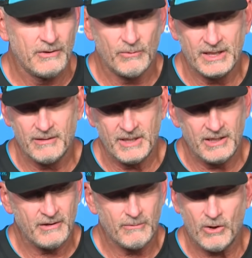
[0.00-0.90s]
We come in
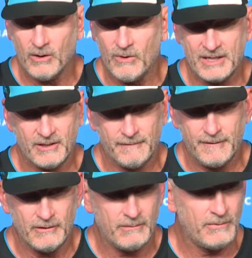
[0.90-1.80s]
here tomorrow, watch the
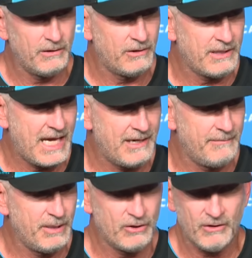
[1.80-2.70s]
film, look at
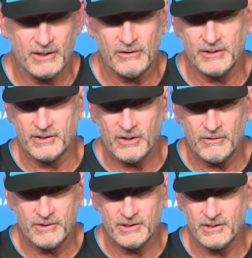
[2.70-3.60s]
it, be critical as
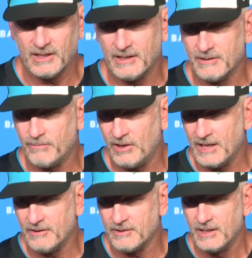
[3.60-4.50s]
coaches and as
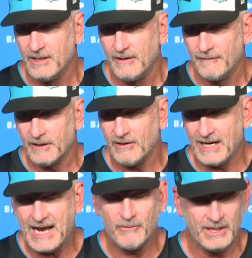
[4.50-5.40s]
players, figure
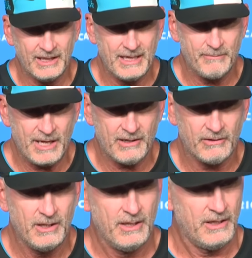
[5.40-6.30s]
out how we can get
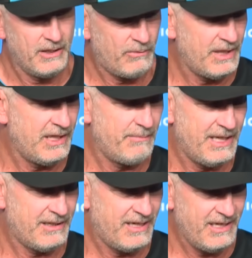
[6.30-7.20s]
better. You know, we need to
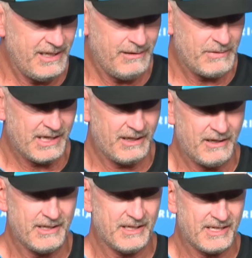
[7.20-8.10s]
be a team that
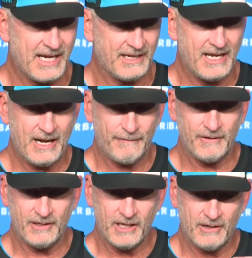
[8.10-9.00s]
in the second half
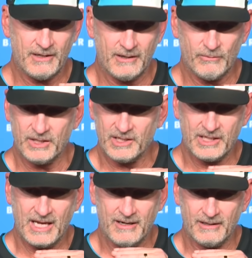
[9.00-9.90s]
of the year that we
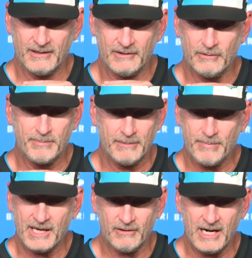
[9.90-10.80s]
just get a little
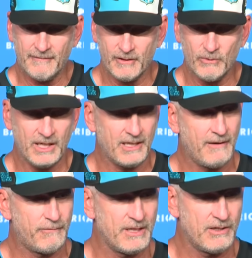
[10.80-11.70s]
bit better every week.
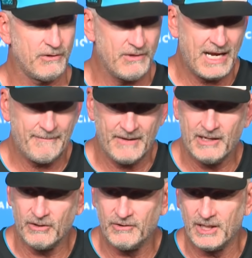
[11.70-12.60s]
And if we do that,
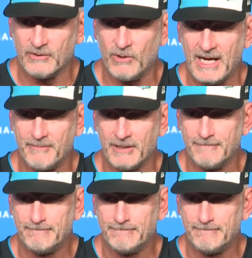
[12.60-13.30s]
then good things will happen.